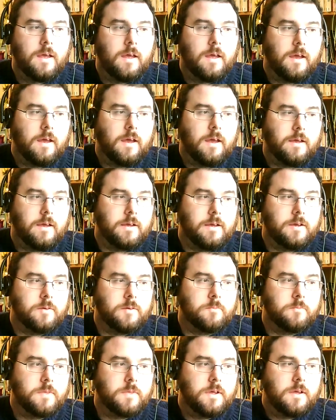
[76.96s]

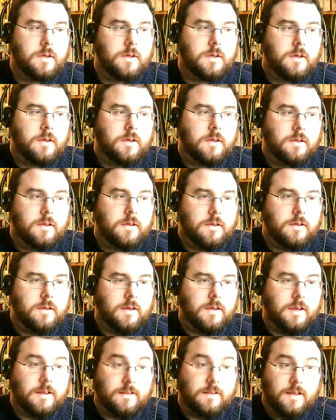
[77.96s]
Um,
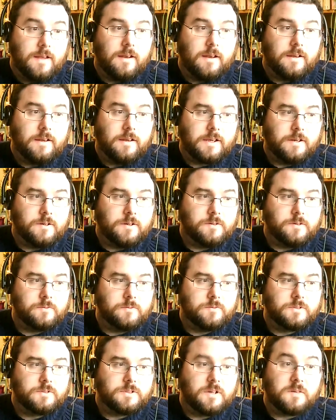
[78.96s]
in that, like,
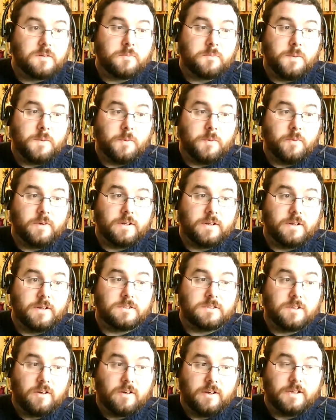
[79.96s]
certain people within
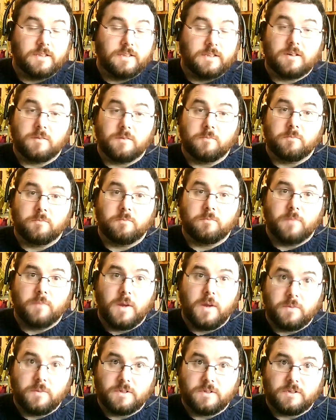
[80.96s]
society, certain
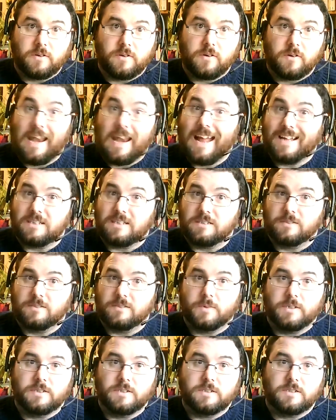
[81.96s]
members or classes
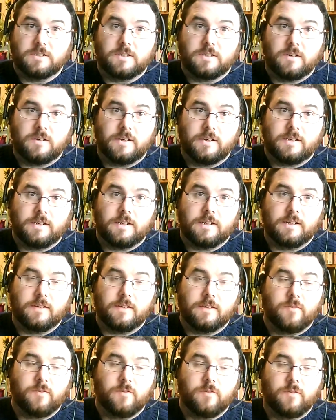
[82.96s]
within
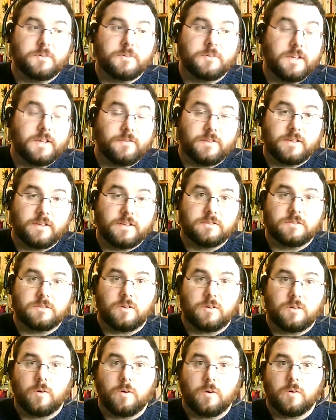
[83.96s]
society, from chieftains
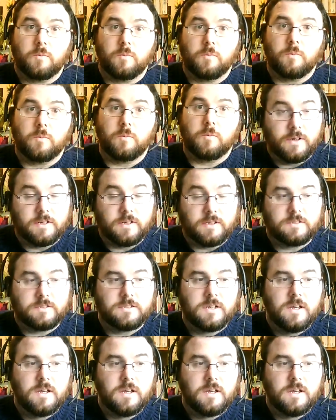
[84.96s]
or brewers,